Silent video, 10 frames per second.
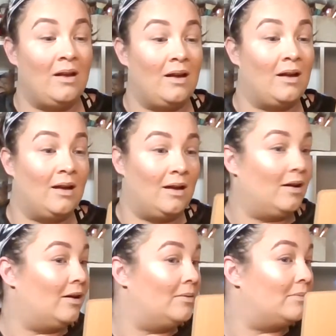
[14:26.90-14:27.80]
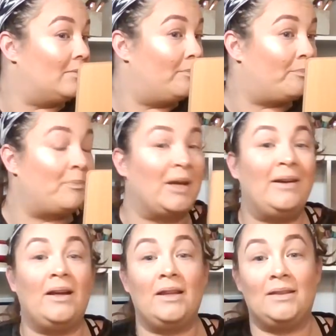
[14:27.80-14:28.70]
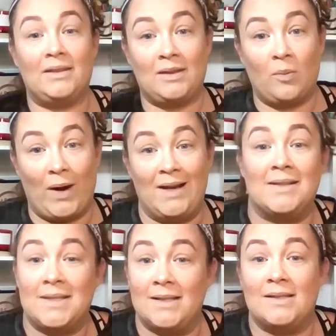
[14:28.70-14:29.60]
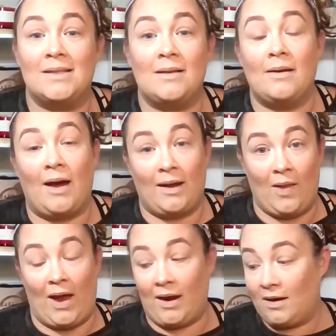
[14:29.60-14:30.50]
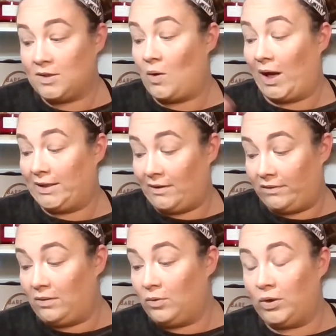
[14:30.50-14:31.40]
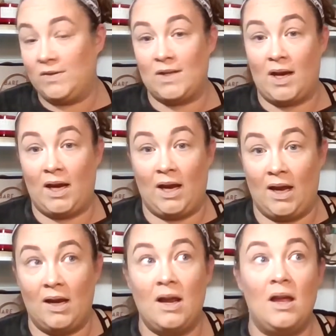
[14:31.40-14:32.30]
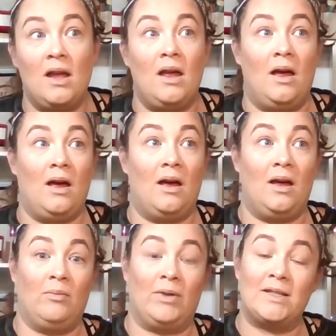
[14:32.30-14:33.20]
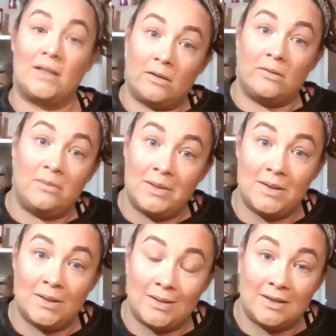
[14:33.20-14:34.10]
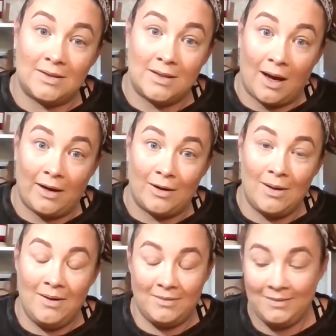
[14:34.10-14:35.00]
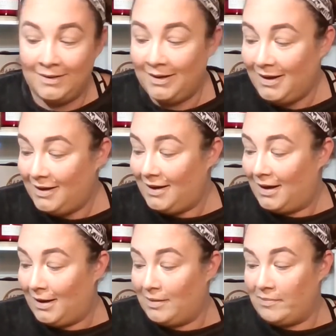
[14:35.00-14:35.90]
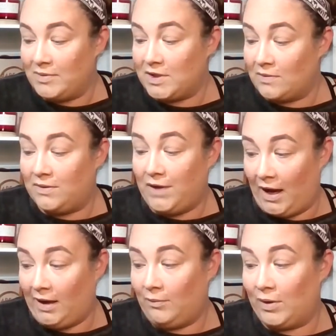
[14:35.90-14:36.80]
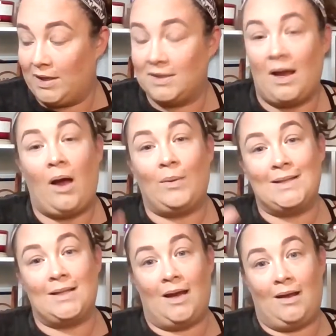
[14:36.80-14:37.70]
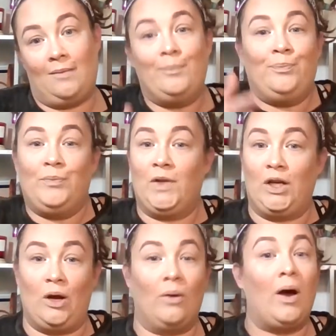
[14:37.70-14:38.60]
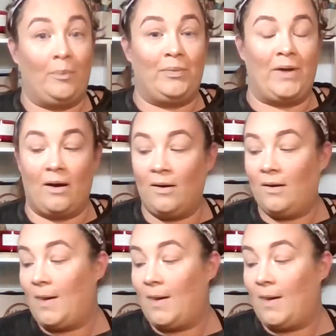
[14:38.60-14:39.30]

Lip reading: But the way it sits, I like. So I definitely will use that again, because I don't always look this tired. So that was, I would say, you know, up there.